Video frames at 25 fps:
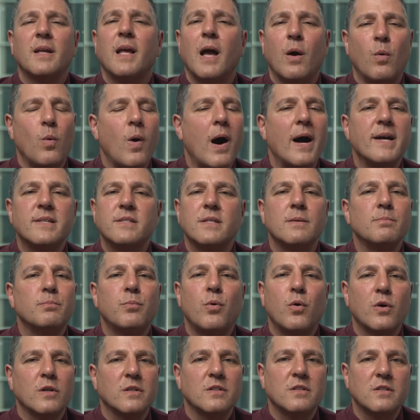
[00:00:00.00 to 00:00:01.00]
And why is it
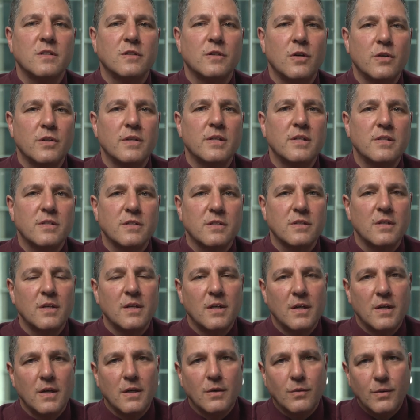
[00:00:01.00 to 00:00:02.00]
important to know this?
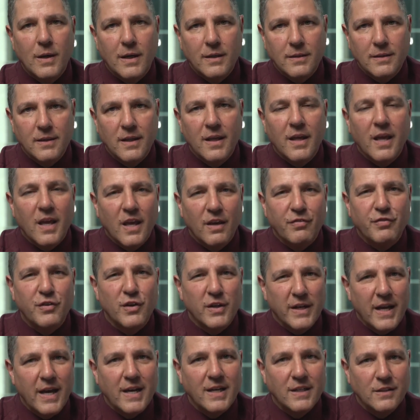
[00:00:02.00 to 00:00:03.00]
Well, if you're
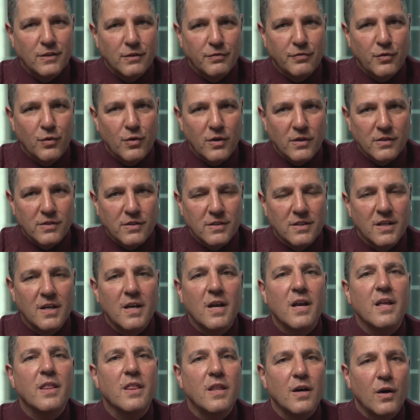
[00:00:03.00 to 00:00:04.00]
getting divorced,
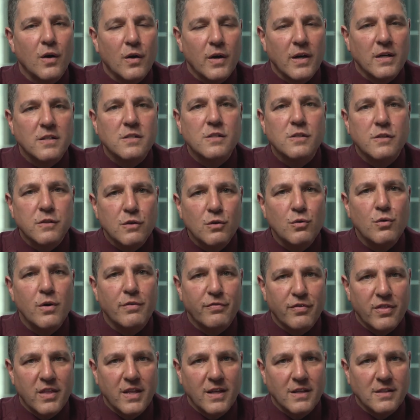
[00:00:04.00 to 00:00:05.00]
there are a slew of
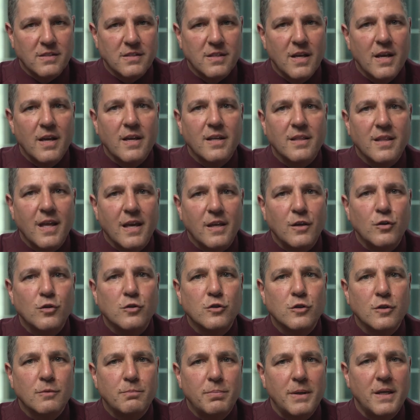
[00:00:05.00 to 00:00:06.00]
things that you
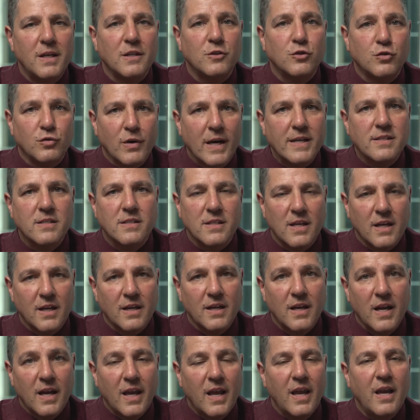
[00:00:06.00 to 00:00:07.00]
should be addressing
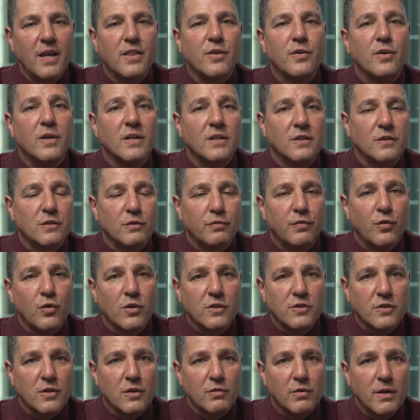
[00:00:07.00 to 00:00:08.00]
either in a
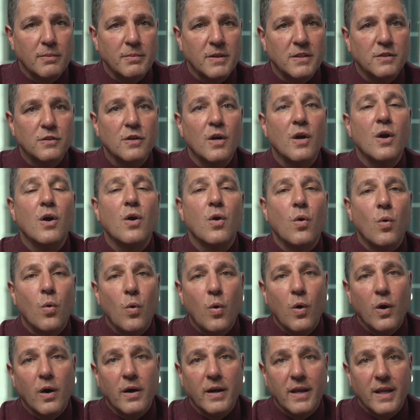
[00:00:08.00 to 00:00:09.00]
divorce agreement
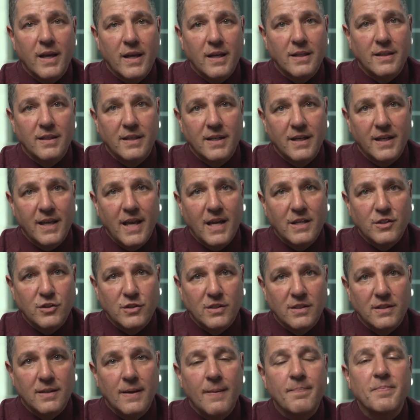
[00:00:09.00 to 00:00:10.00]
or in
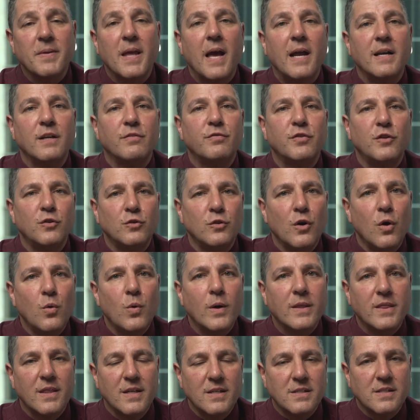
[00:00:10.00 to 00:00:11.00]
litigation. And if you know
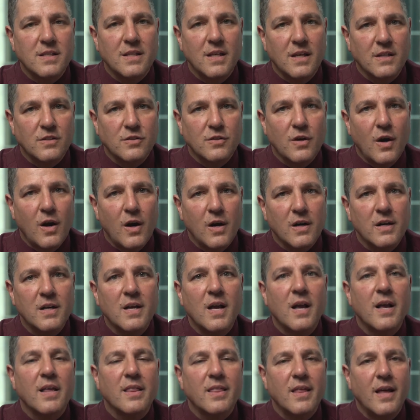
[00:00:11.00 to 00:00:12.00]
what these things are,
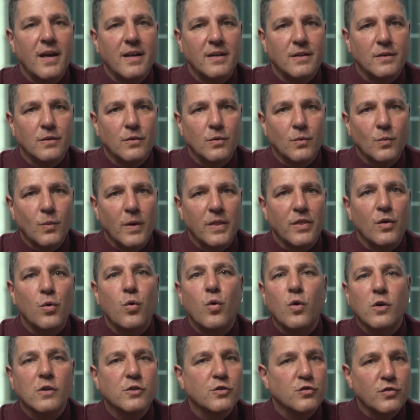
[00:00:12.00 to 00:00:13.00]
then when the
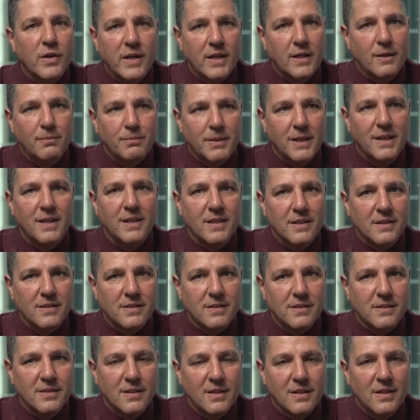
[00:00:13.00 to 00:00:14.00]
horse trading
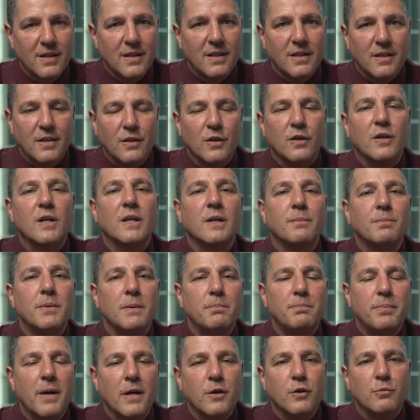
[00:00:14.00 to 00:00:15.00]
begins, you're going to be
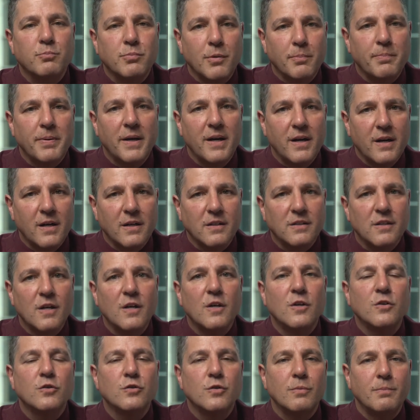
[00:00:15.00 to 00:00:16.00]
better prepared
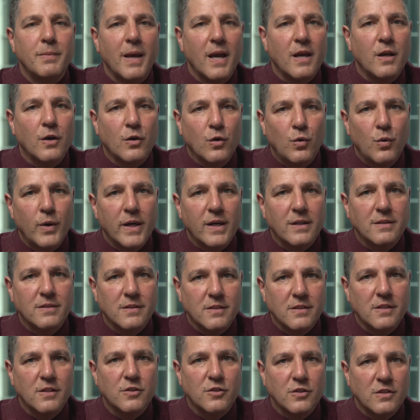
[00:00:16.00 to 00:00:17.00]
to make quick
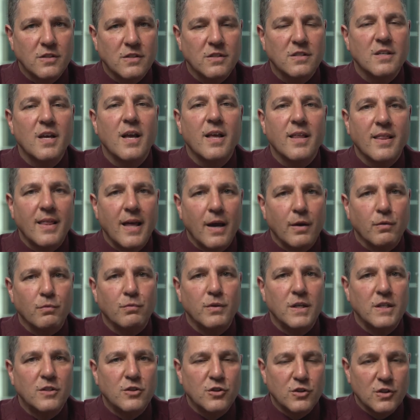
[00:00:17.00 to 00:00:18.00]
decisions that
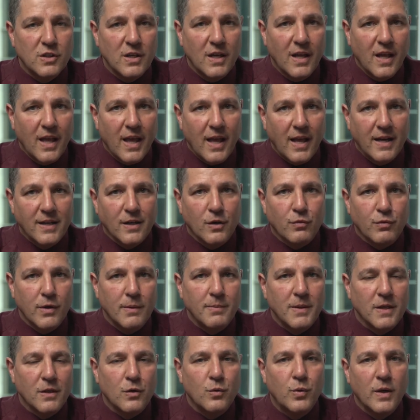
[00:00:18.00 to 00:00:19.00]
reach an
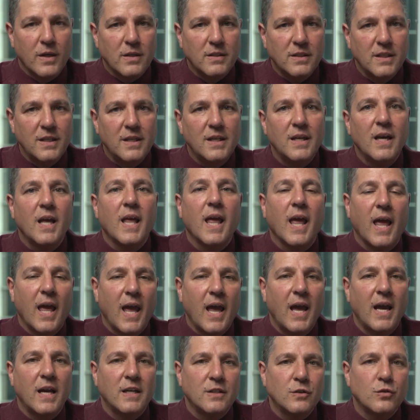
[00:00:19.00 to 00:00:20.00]
agreement quickly,
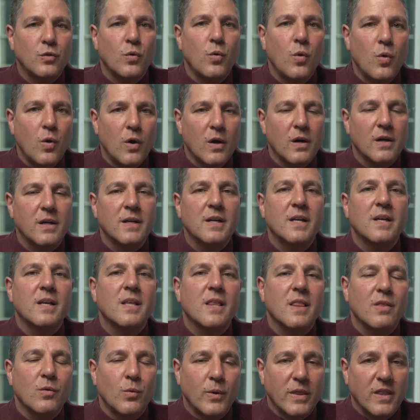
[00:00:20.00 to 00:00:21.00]
and or
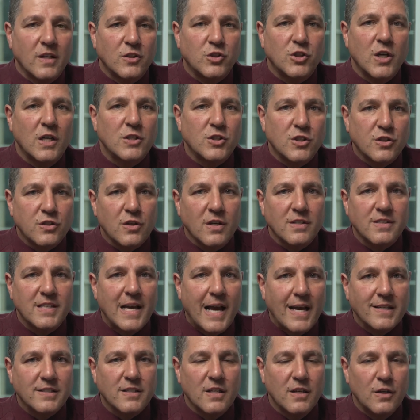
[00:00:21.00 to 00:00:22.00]
when the judge starts
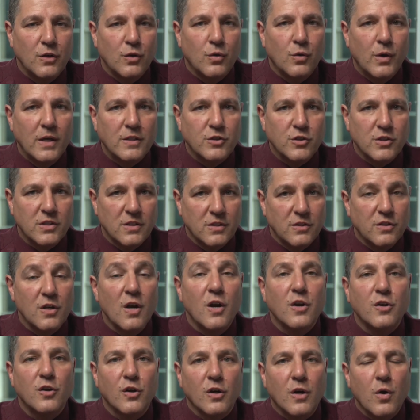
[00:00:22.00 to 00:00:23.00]
asking you questions,
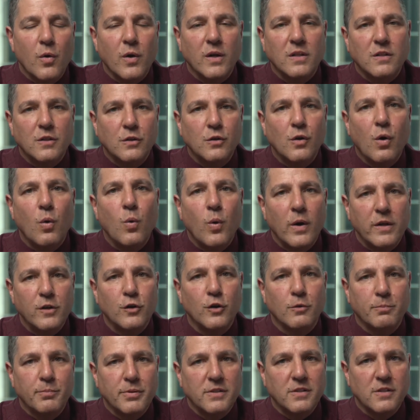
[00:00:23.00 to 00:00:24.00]
you're going to know what
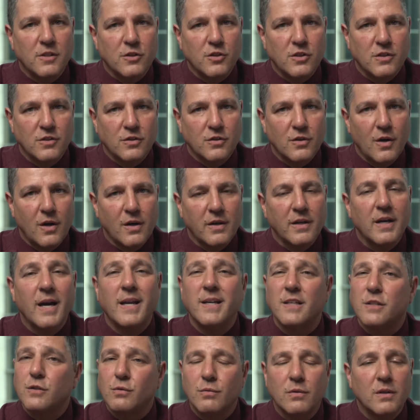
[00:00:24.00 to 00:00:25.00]
your positions are. And
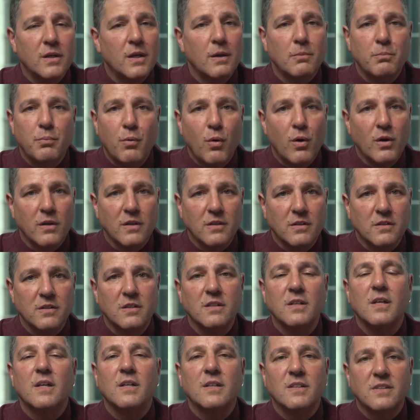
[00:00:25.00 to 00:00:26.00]
it's really important
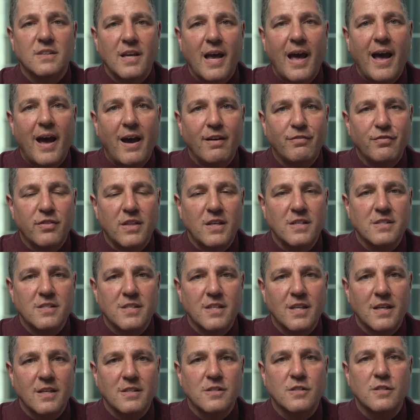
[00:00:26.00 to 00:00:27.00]
to have these
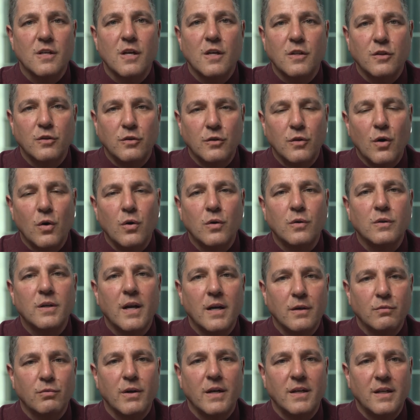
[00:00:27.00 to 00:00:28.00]
things known
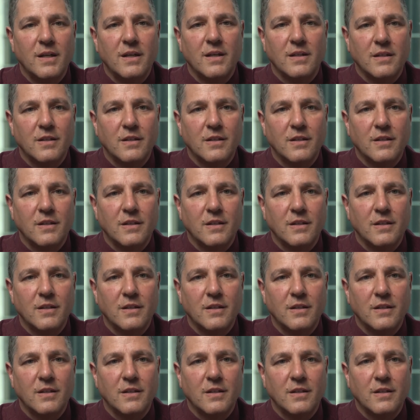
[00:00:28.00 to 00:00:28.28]
and ready in